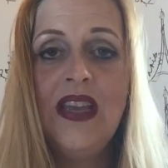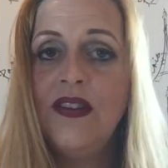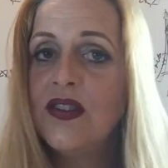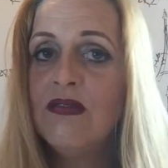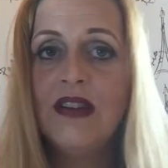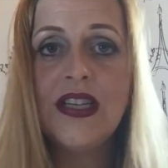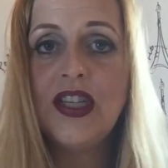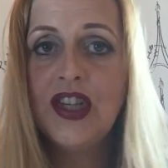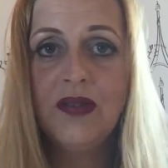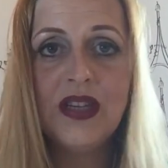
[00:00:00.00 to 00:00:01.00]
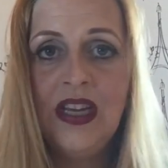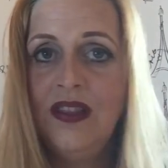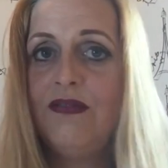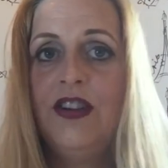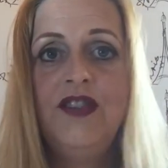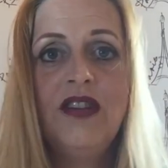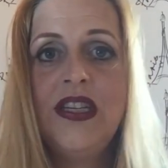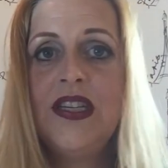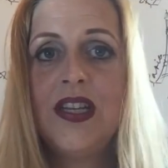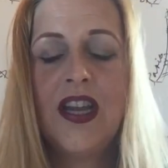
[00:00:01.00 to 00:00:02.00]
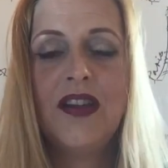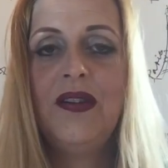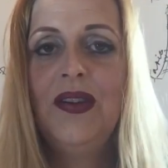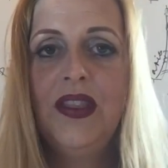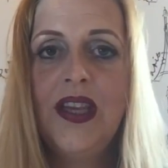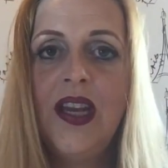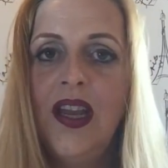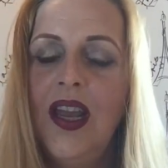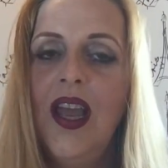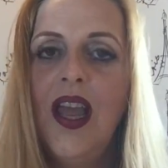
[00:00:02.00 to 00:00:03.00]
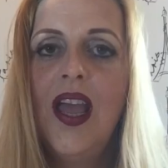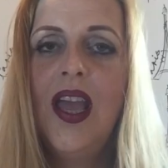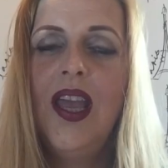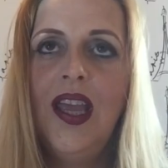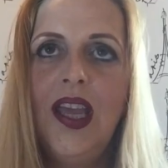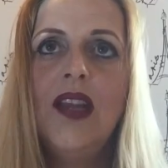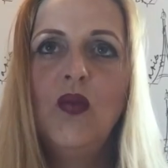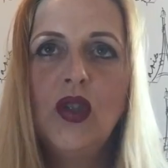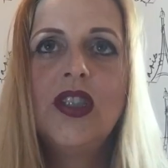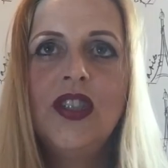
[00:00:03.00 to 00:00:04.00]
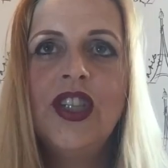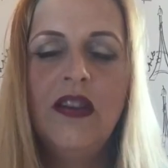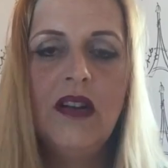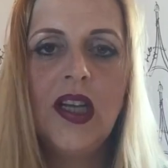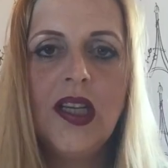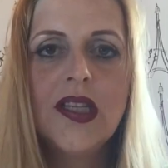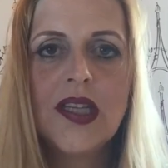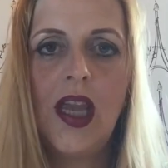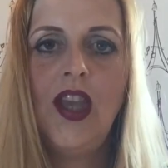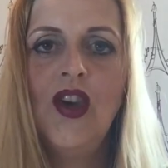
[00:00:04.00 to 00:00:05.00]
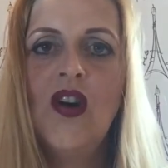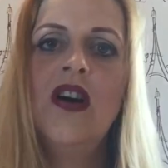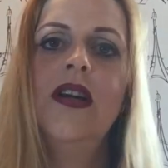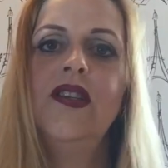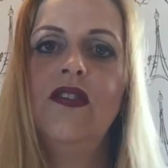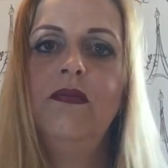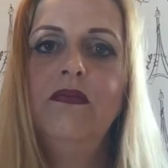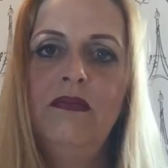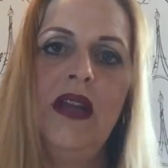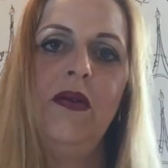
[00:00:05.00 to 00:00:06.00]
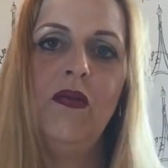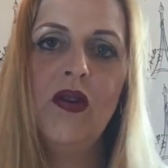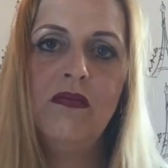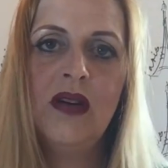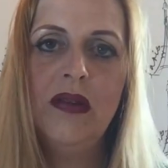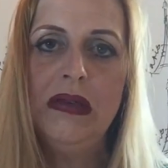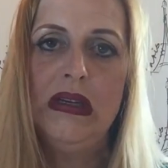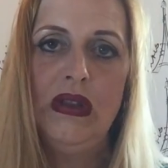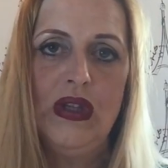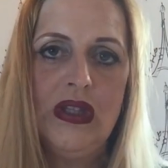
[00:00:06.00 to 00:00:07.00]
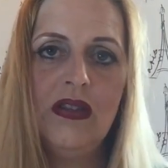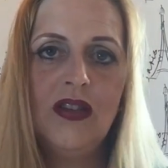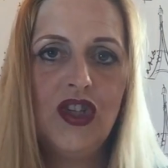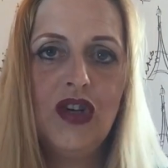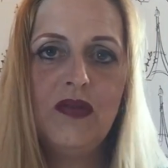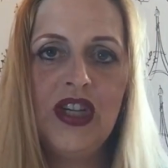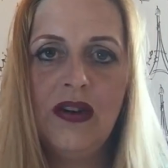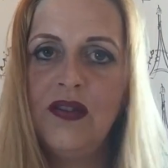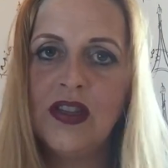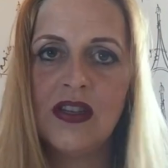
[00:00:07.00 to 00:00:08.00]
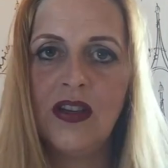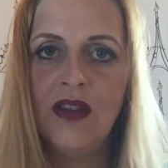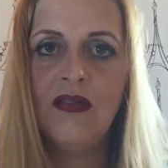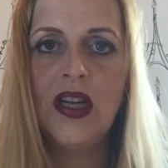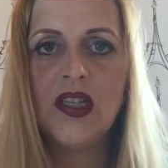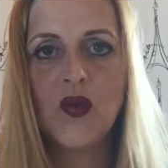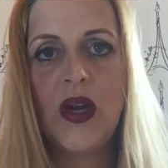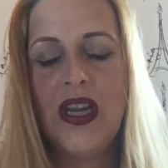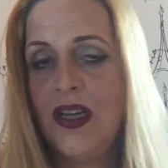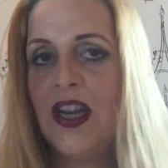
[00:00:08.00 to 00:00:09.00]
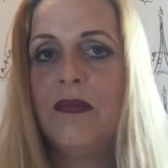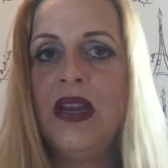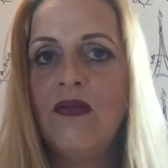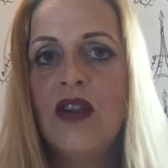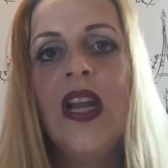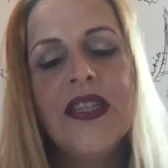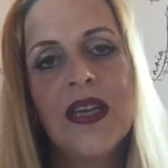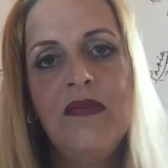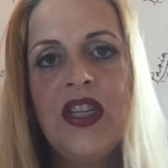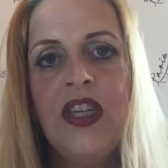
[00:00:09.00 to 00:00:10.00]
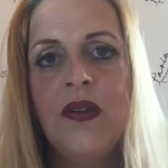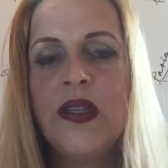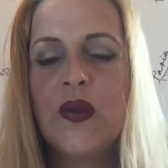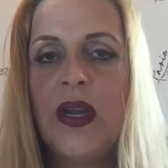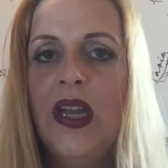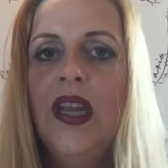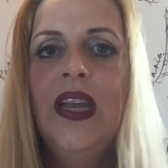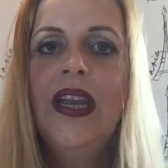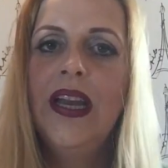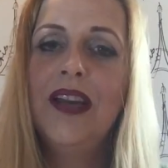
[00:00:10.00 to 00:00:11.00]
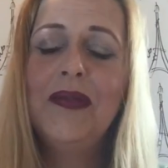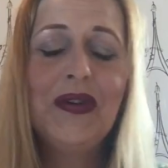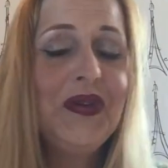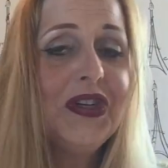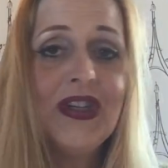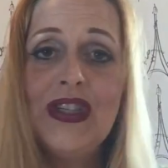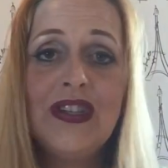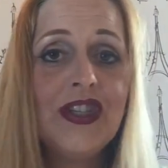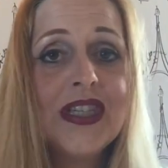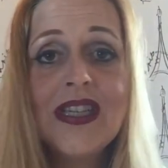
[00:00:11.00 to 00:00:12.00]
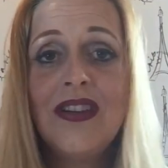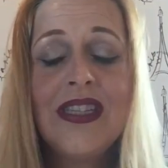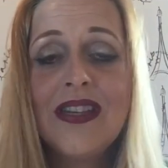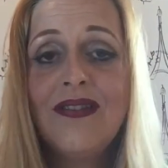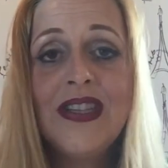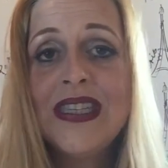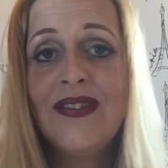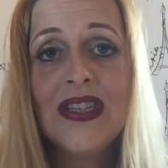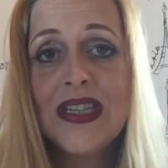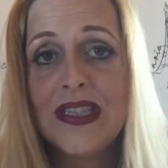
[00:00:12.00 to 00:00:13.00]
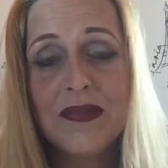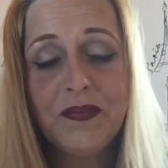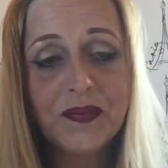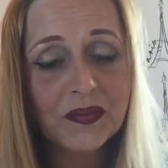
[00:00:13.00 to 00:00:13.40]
If it's already chopped in the fridge, ready to go, then it would generally take your eyes off maybe what might be on the top shelf that's looking really sweet and yummy and really tempting you into it. And all you've got to do is just tell yourself it's 7 days.